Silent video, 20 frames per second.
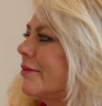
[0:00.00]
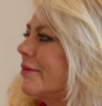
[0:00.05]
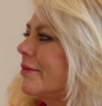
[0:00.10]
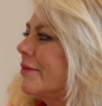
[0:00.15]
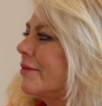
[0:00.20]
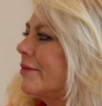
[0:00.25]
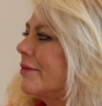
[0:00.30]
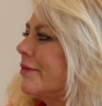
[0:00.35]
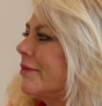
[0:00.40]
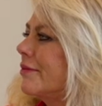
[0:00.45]

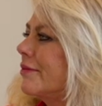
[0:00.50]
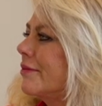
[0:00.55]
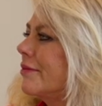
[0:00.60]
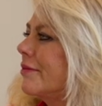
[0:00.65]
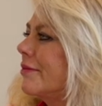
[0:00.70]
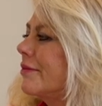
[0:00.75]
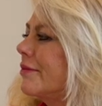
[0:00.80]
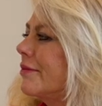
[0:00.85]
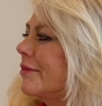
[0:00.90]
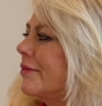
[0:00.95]

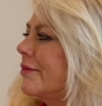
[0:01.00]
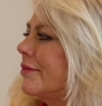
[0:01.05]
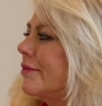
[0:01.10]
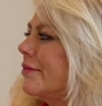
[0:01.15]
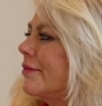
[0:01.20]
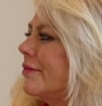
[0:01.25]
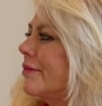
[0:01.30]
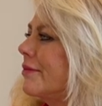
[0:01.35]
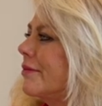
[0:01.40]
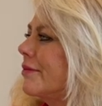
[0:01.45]

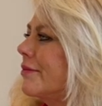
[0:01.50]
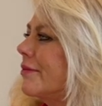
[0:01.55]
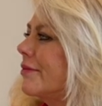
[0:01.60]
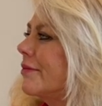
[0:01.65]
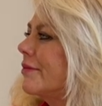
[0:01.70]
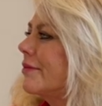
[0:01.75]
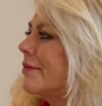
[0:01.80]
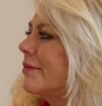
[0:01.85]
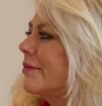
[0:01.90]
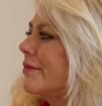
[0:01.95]

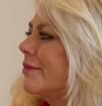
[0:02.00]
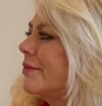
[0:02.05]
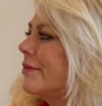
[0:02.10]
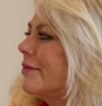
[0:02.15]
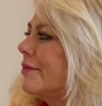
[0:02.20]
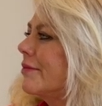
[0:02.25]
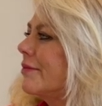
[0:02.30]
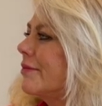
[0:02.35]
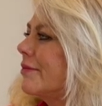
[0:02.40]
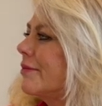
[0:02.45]

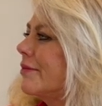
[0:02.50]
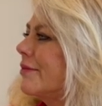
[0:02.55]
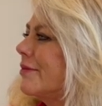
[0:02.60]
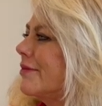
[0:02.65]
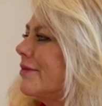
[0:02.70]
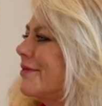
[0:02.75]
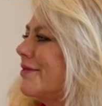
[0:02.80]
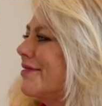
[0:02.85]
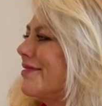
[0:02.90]
The person shown says nothing.